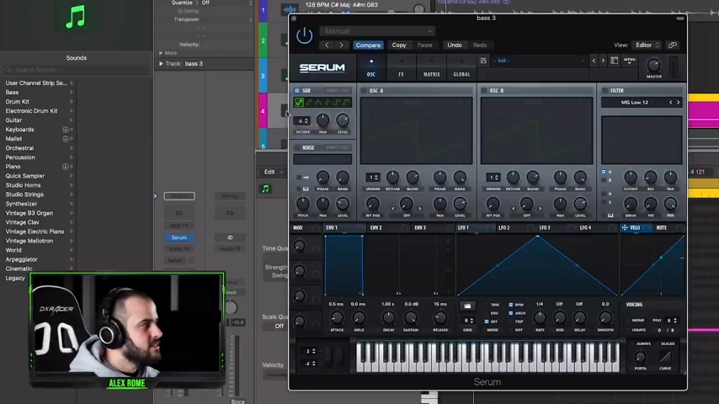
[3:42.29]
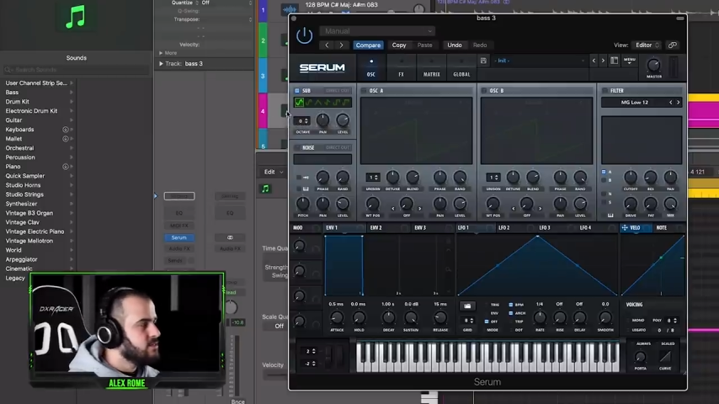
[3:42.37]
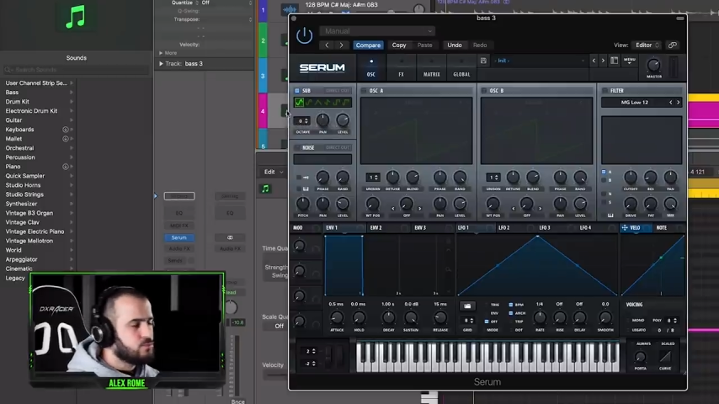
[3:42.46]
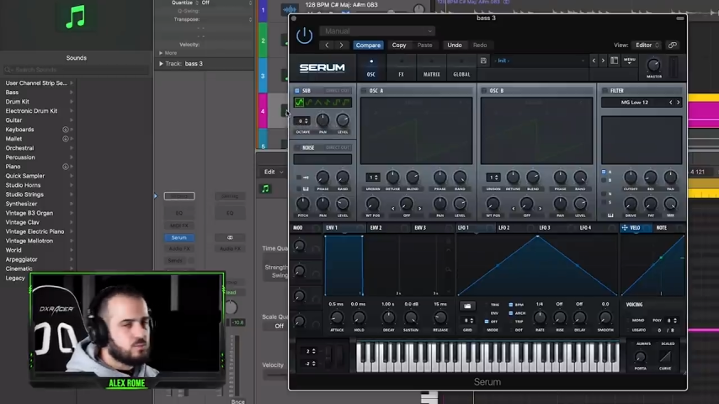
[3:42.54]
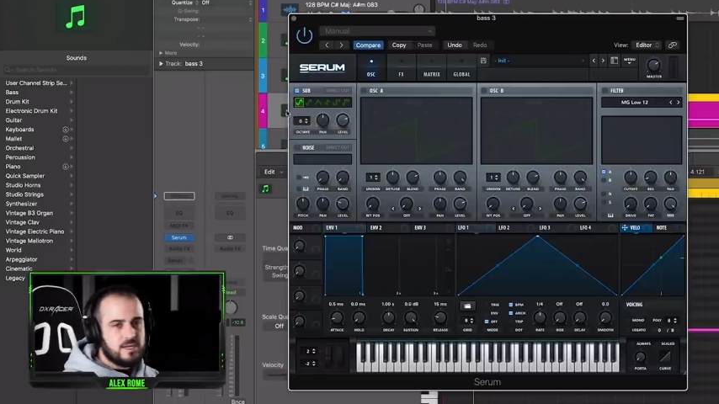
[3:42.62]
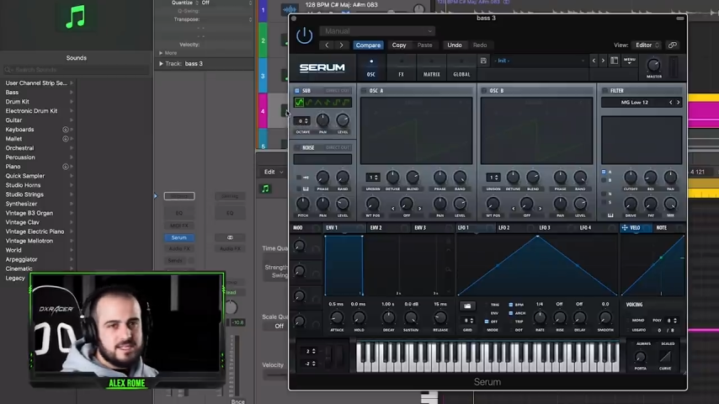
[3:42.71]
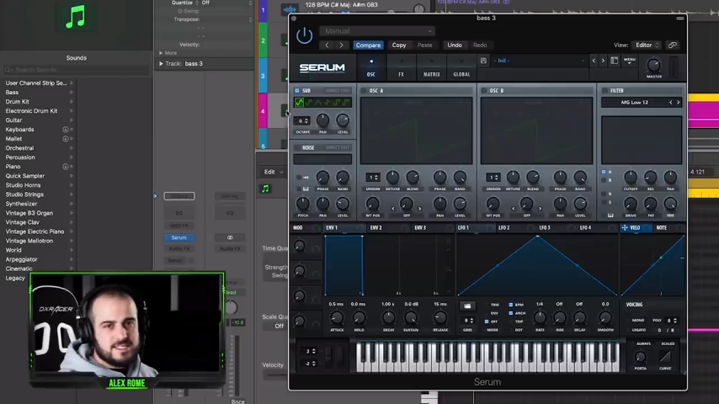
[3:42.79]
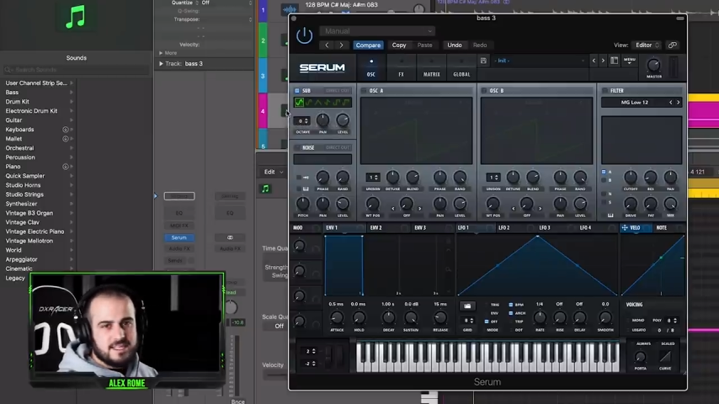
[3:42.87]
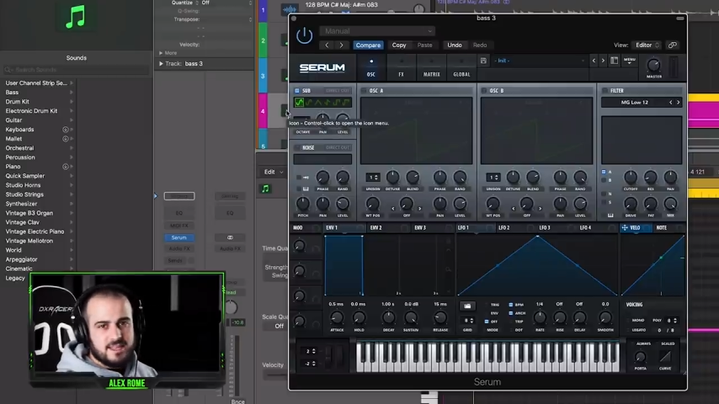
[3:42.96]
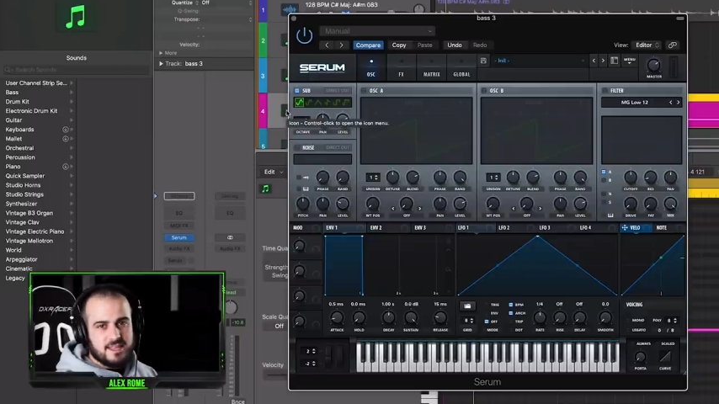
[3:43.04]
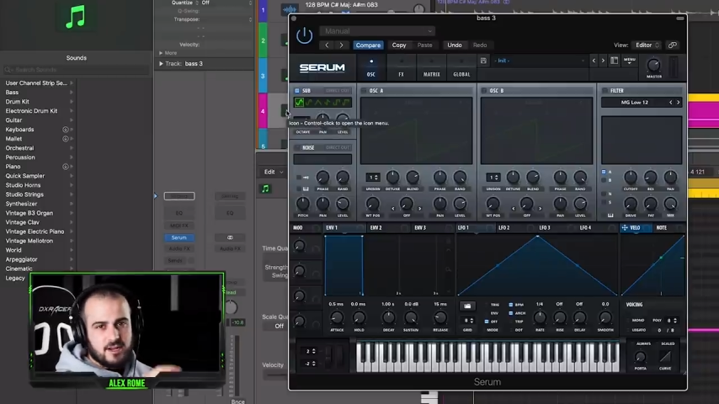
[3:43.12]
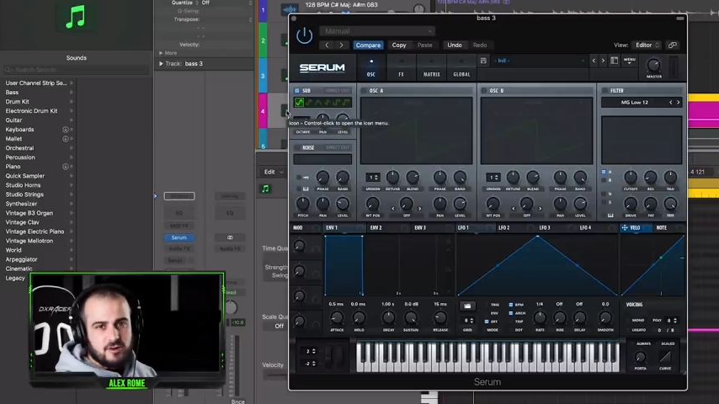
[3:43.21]
The
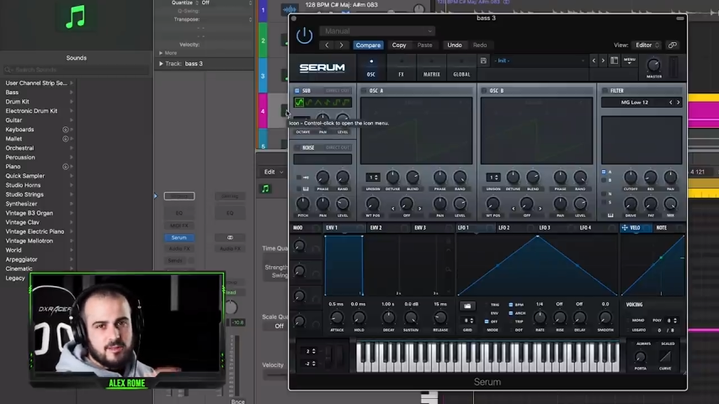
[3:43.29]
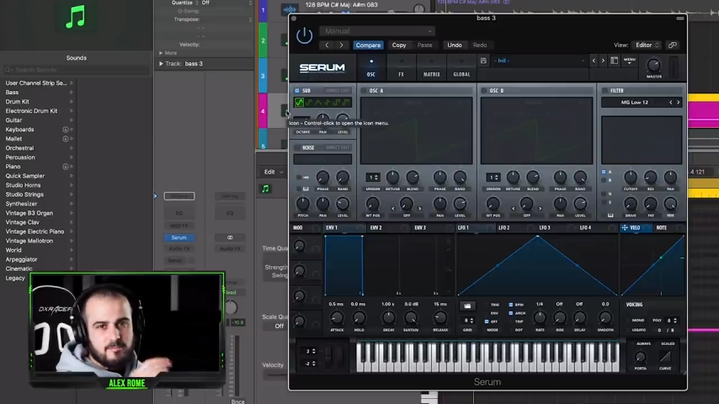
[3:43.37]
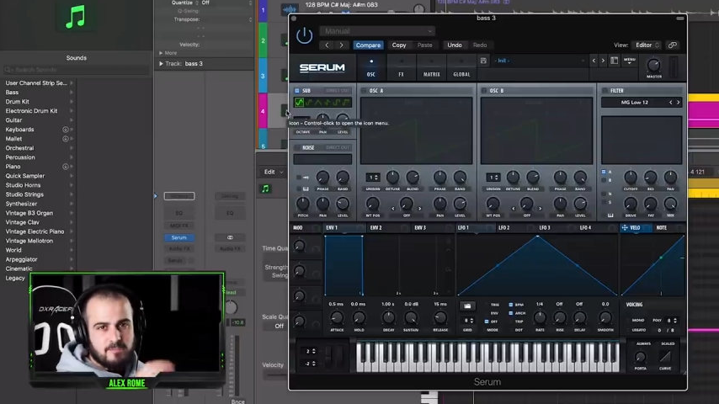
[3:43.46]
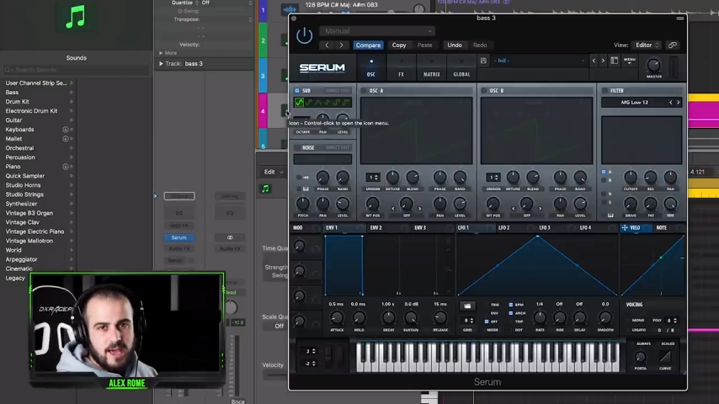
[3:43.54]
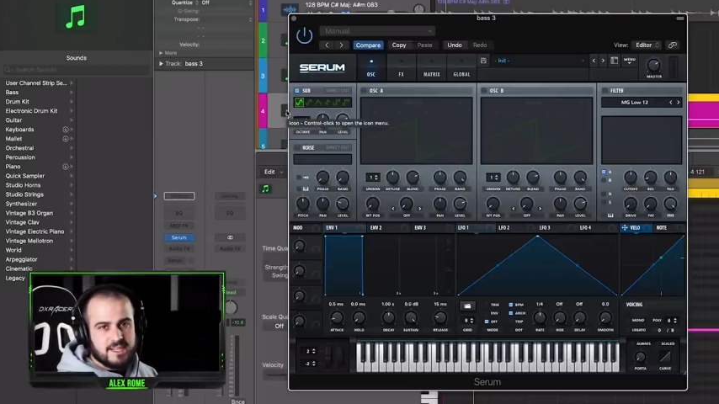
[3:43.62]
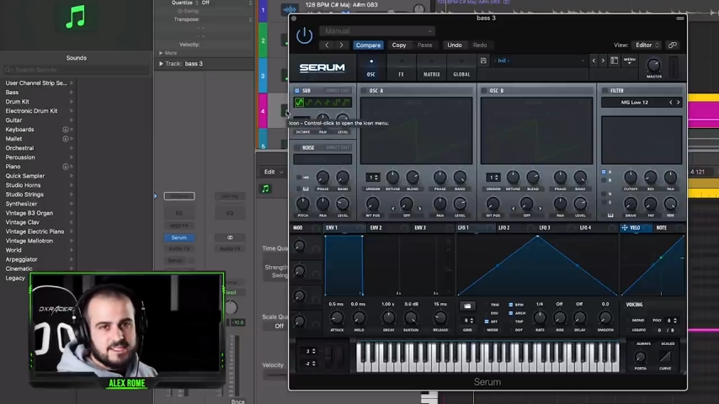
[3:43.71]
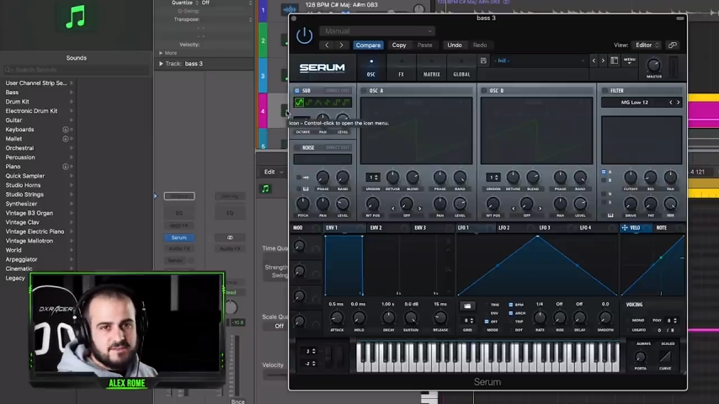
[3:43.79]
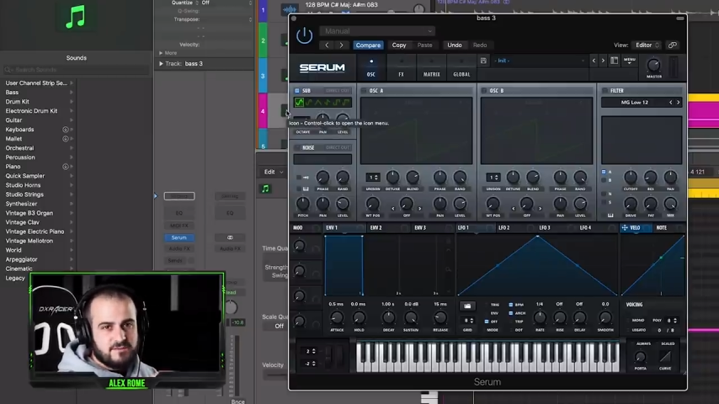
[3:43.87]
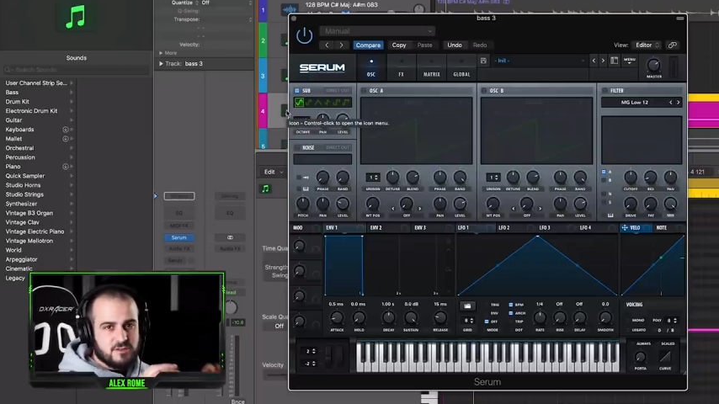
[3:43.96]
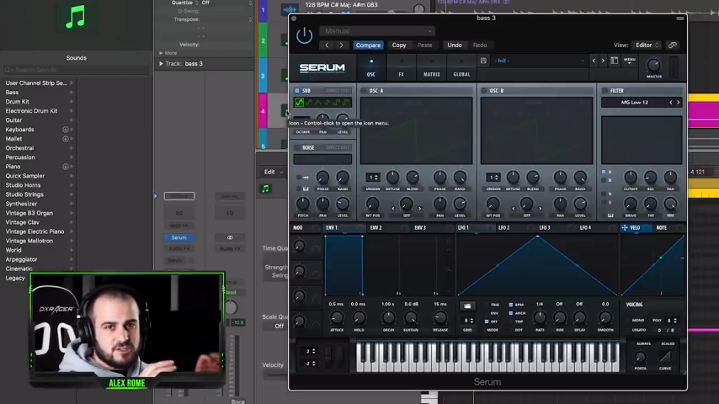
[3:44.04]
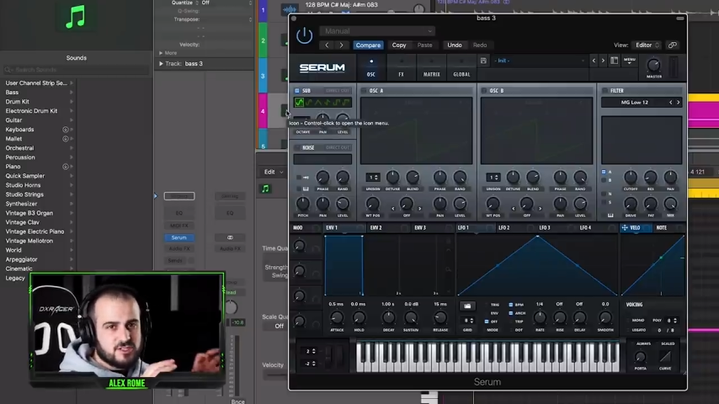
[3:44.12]
reason they're the best for